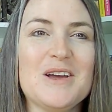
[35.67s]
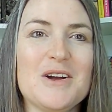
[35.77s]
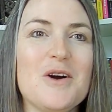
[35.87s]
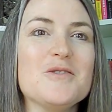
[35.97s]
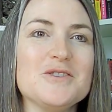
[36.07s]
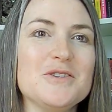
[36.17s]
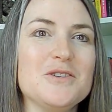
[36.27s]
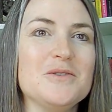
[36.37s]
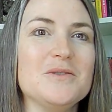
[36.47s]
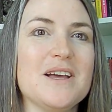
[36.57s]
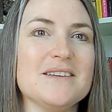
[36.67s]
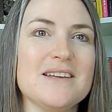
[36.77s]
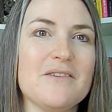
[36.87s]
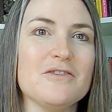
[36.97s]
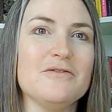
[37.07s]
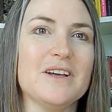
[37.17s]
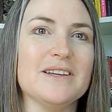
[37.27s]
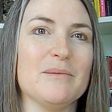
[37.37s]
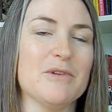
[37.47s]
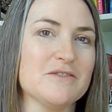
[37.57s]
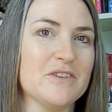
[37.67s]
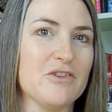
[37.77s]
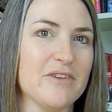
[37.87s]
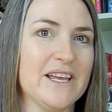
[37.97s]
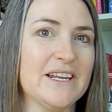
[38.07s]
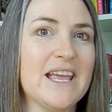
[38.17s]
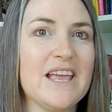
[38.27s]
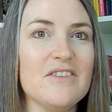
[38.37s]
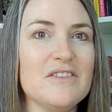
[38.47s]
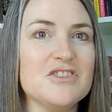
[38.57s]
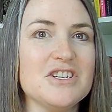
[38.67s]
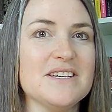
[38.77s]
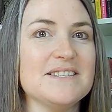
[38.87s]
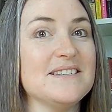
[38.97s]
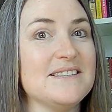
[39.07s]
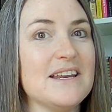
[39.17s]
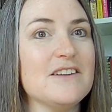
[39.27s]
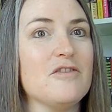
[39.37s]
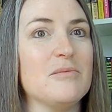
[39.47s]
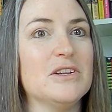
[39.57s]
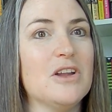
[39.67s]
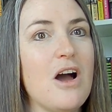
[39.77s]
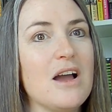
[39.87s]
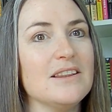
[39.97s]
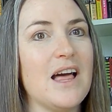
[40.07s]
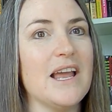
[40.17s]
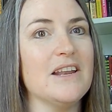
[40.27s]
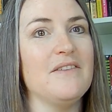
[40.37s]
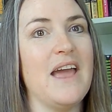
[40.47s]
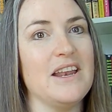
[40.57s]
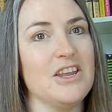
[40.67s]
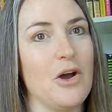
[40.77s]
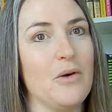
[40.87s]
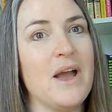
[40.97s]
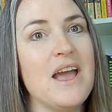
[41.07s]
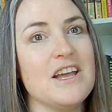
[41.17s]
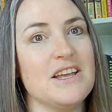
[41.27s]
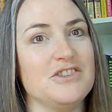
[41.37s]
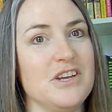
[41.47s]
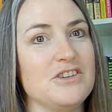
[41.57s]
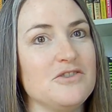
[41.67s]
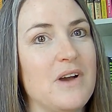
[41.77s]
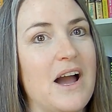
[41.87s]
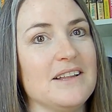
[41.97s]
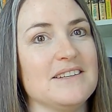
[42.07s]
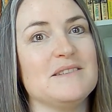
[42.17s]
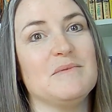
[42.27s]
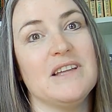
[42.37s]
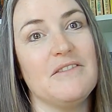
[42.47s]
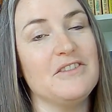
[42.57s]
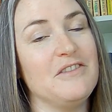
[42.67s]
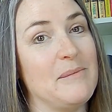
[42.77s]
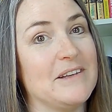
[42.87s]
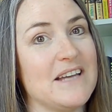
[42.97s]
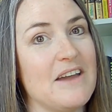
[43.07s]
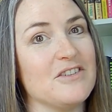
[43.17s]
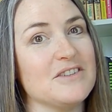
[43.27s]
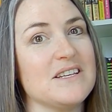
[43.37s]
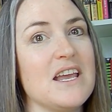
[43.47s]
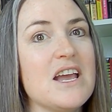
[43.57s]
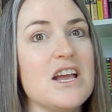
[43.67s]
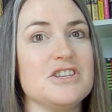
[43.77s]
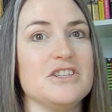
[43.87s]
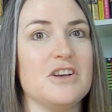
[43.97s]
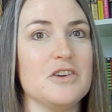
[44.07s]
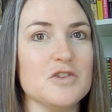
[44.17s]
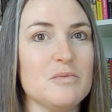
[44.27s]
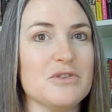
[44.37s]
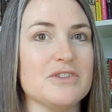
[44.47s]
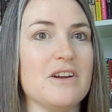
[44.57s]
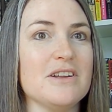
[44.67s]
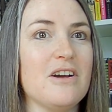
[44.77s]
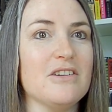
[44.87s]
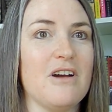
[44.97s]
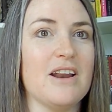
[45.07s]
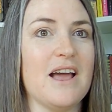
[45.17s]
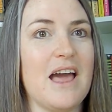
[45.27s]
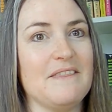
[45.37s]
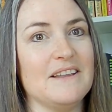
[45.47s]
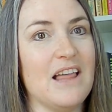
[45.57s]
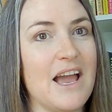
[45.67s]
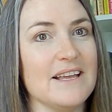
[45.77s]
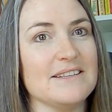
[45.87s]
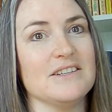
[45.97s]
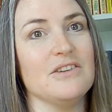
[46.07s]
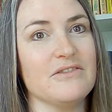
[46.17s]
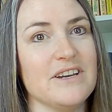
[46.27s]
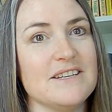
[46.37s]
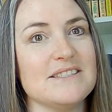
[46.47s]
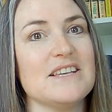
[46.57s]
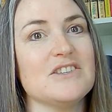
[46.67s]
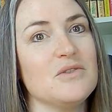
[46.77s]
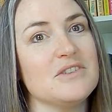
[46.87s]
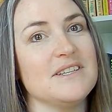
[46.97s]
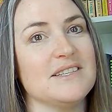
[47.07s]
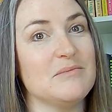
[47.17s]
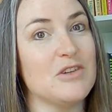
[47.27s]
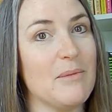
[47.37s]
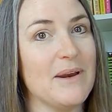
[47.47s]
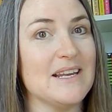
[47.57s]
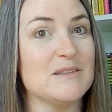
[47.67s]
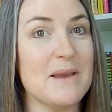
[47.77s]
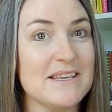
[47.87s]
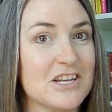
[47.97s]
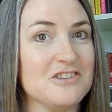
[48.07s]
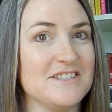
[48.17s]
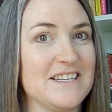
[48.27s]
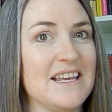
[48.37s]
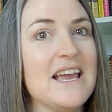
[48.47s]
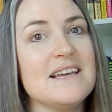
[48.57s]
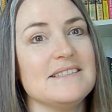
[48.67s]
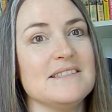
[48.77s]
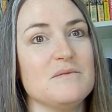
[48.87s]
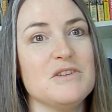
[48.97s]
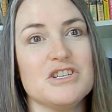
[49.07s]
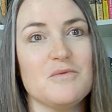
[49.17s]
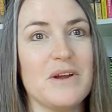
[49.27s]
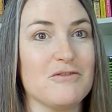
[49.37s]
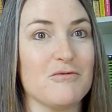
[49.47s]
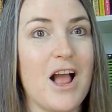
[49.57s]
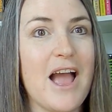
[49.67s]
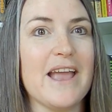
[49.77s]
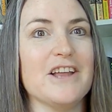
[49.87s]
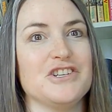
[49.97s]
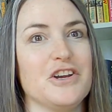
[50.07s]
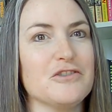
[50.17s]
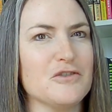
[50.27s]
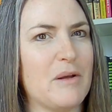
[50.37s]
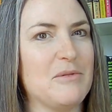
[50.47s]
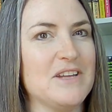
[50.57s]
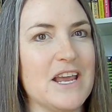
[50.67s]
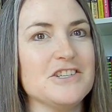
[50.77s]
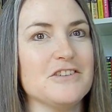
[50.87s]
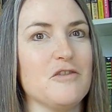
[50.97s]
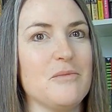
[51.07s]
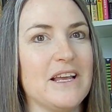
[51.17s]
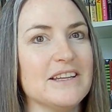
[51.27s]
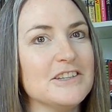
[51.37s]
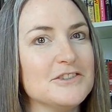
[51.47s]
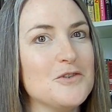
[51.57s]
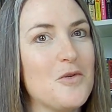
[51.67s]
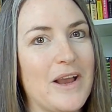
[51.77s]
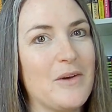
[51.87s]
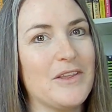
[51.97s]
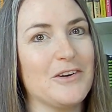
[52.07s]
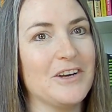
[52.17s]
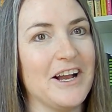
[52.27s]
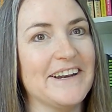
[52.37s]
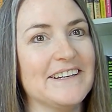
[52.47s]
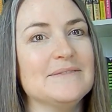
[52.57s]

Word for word: Ocean Yoon has never felt like much of a Korean, even if she is descended from a long line of haenyeo, Jeju Island's beloved female divers. She's also persona non grata at the Alliance, Korea's solar system dominating space agency, since a mission went awry and she earned a reputation for being a little too quick with her gun.